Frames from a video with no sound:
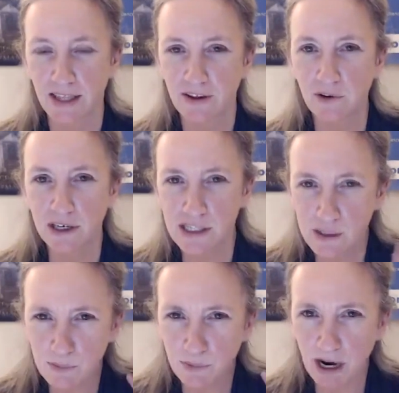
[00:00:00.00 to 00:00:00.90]
they're
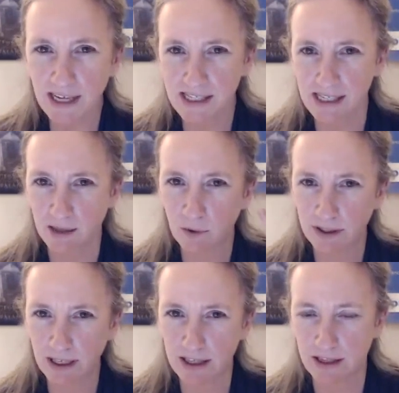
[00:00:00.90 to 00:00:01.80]
expressing what they